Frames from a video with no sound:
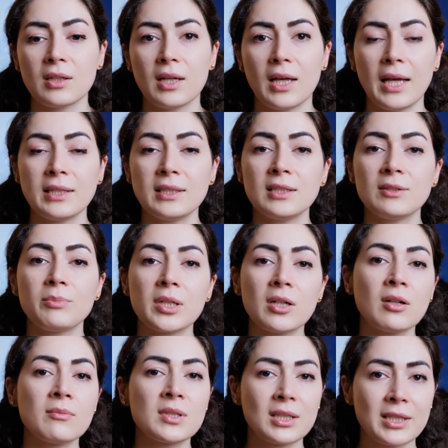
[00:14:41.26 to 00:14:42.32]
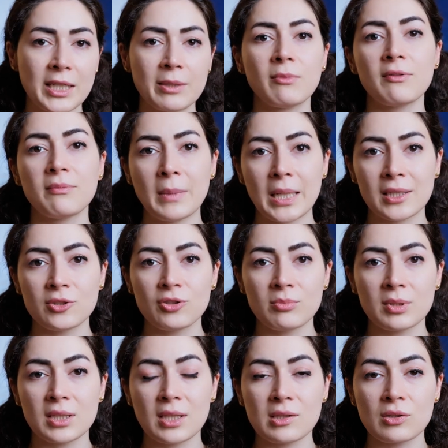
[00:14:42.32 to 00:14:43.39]
and it becomes a game of
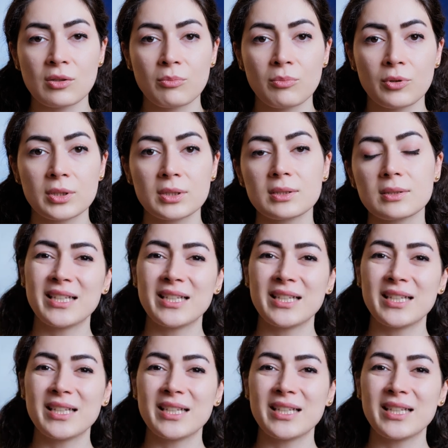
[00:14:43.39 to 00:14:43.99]
management at some point.